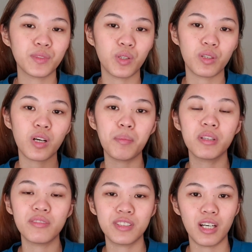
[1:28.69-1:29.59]
or a couple
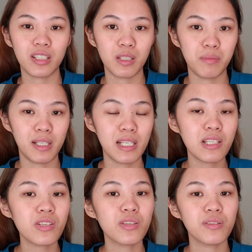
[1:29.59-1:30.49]
of
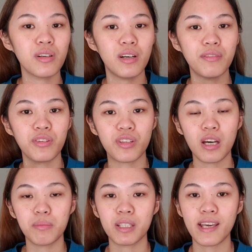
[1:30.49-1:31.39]
documents for the
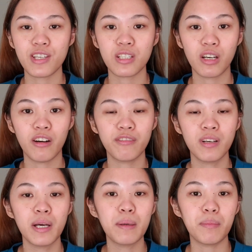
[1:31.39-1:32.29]
application of
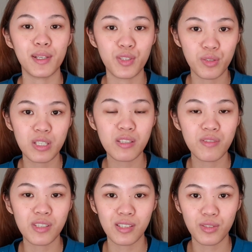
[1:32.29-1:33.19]
my tourist
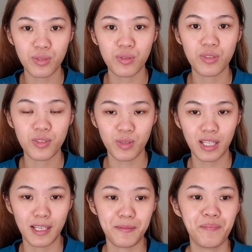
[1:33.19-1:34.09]
visa to
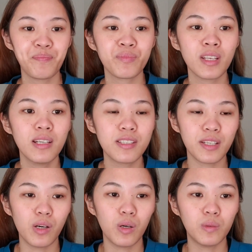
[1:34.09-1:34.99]
Australia.
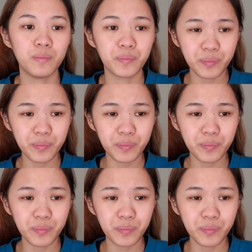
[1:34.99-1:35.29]
So